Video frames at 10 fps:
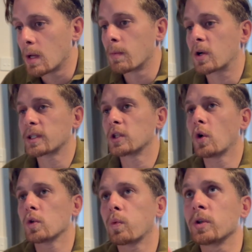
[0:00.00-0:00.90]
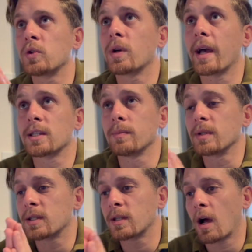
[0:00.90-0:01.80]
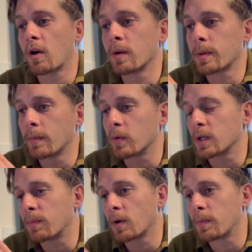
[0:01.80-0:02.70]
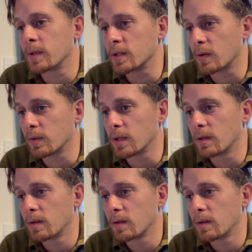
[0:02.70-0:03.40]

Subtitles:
Because I don't want you guys to be stuck on promoting properties only,